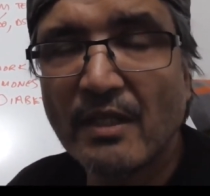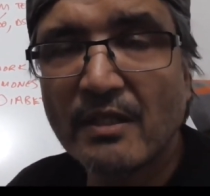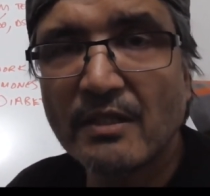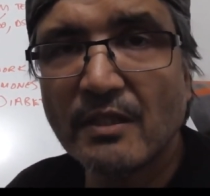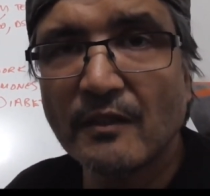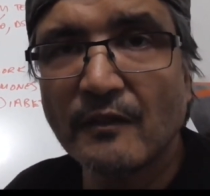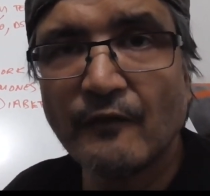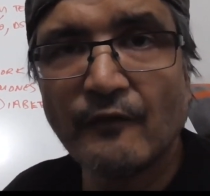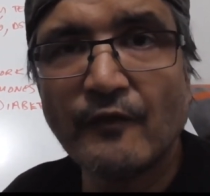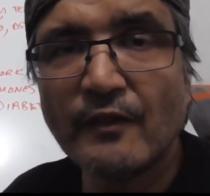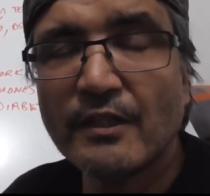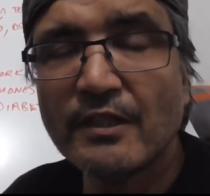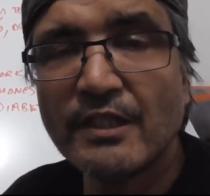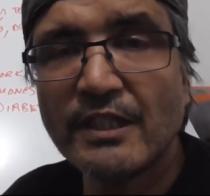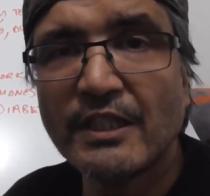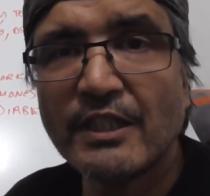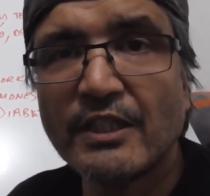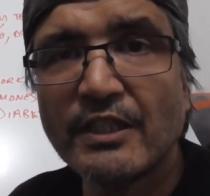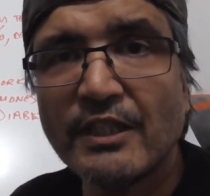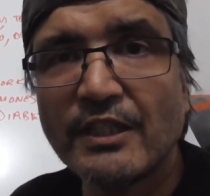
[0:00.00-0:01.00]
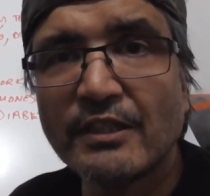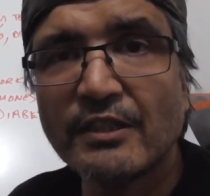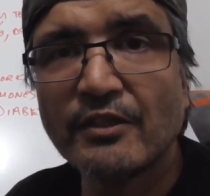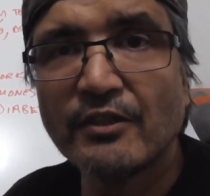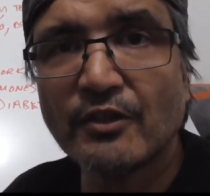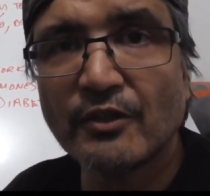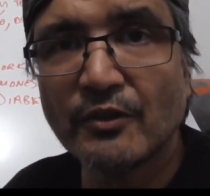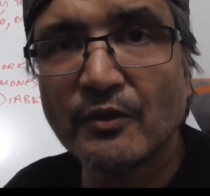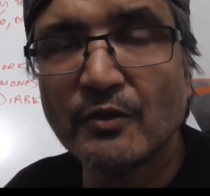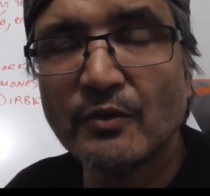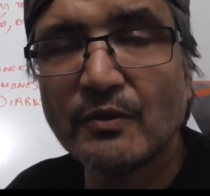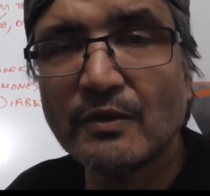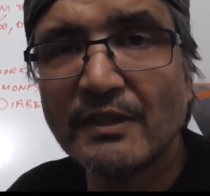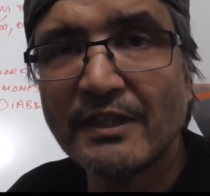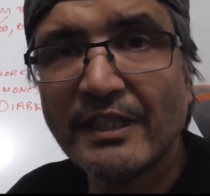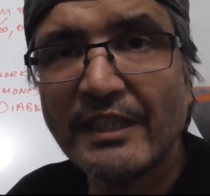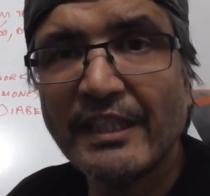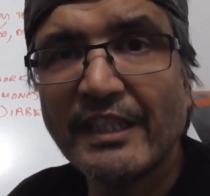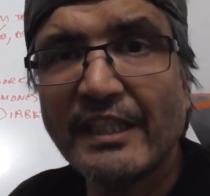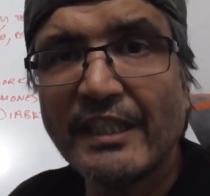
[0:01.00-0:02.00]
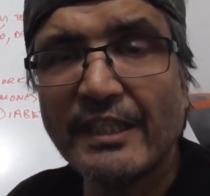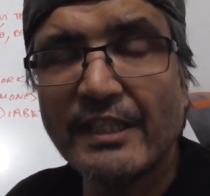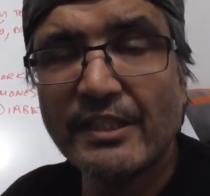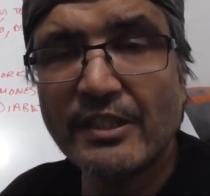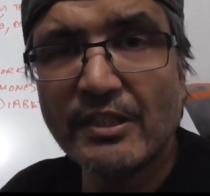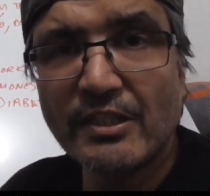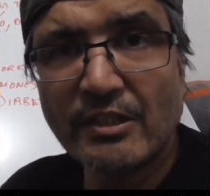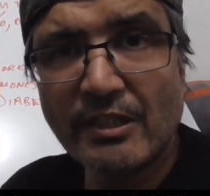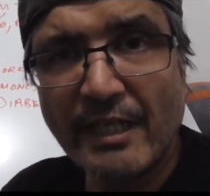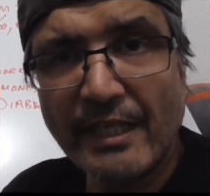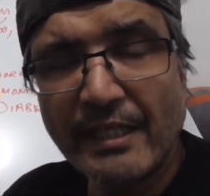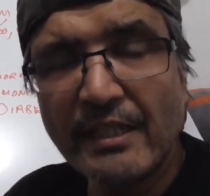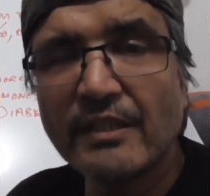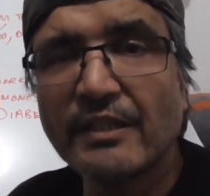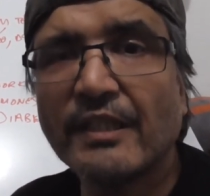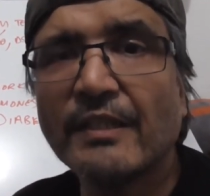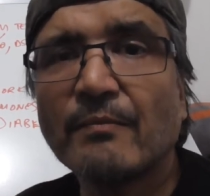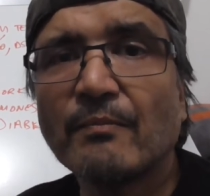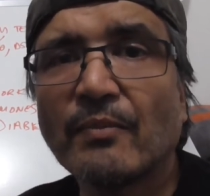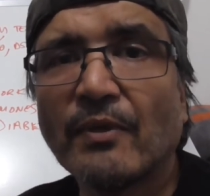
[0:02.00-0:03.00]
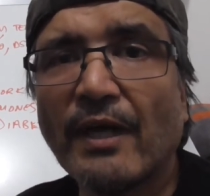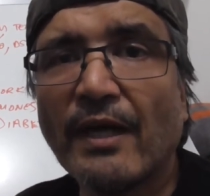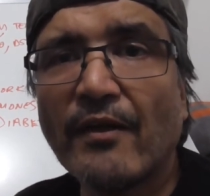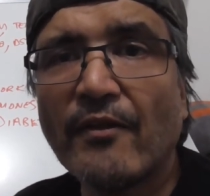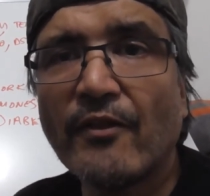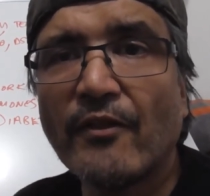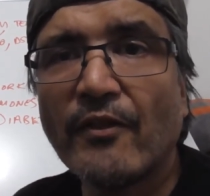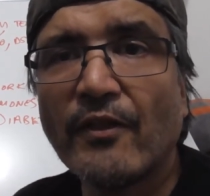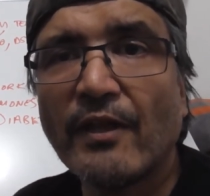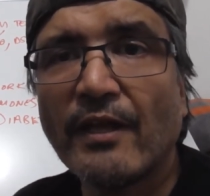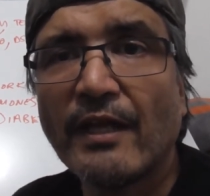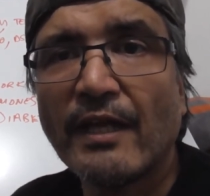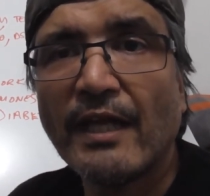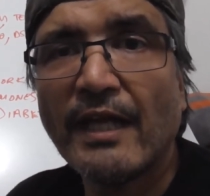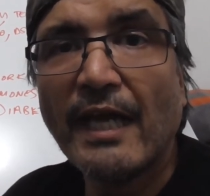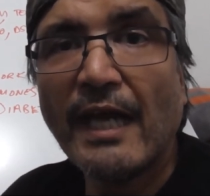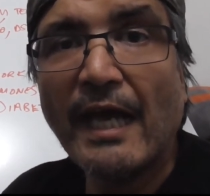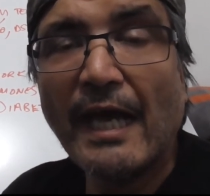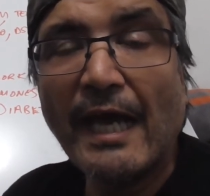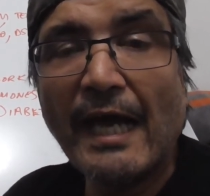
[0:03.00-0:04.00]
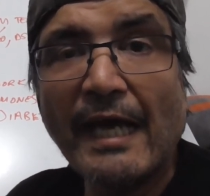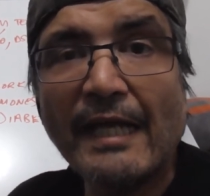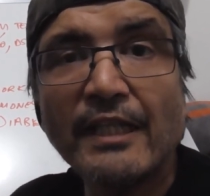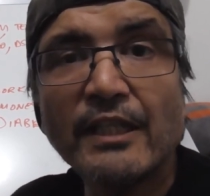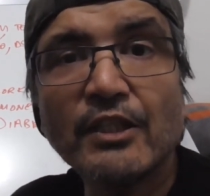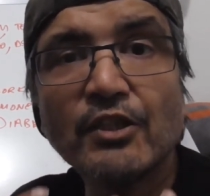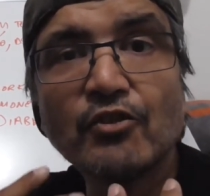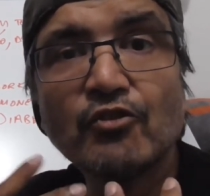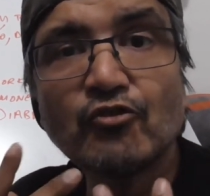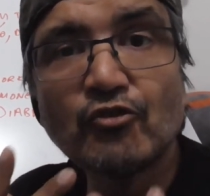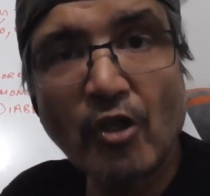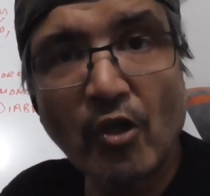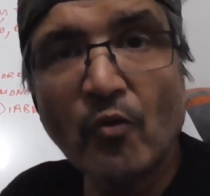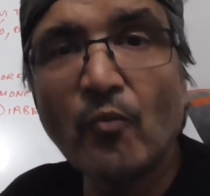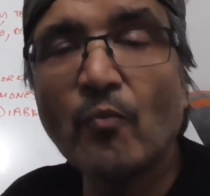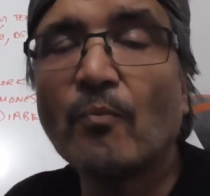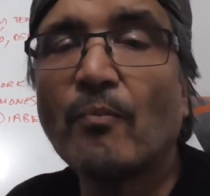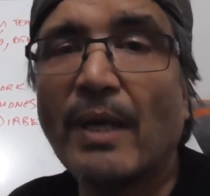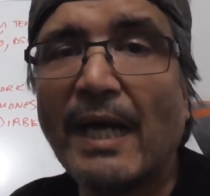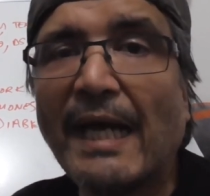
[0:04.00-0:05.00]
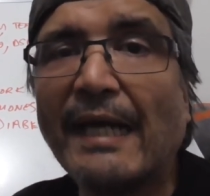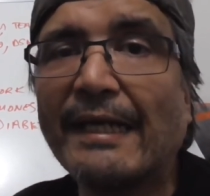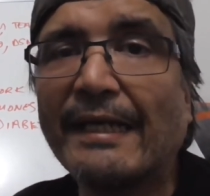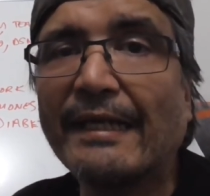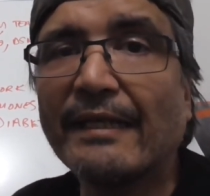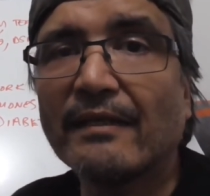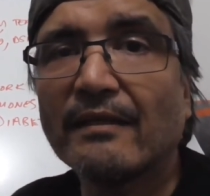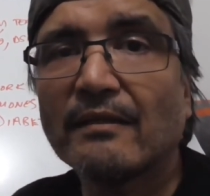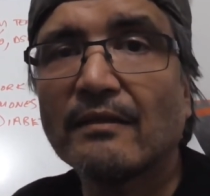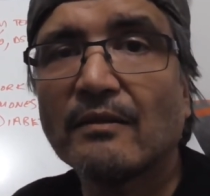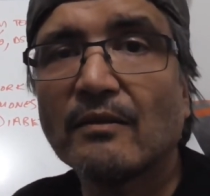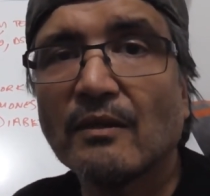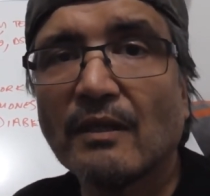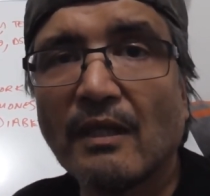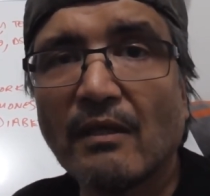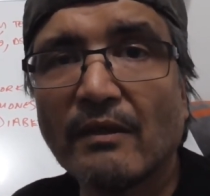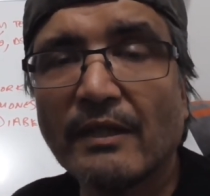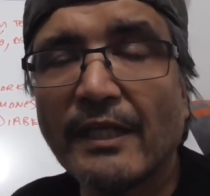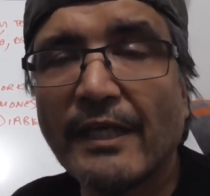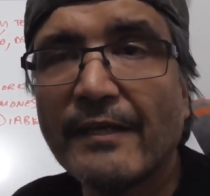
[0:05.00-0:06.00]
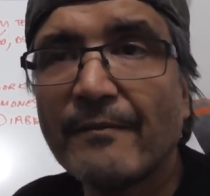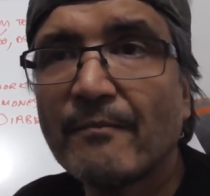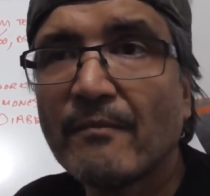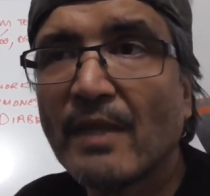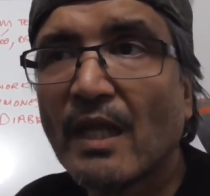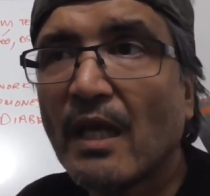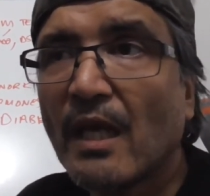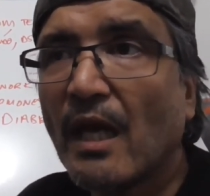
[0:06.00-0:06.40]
So the first thing you need to do is take a deep breath and don't panic. Okay.